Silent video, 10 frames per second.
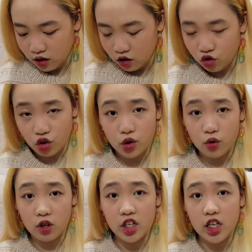
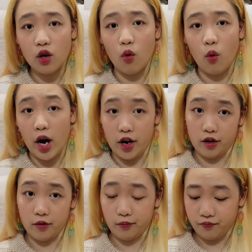circular needle
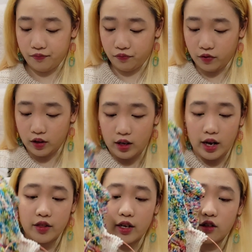wire,
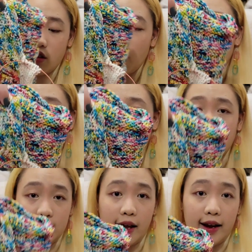and that someone
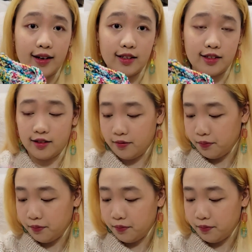is Hades,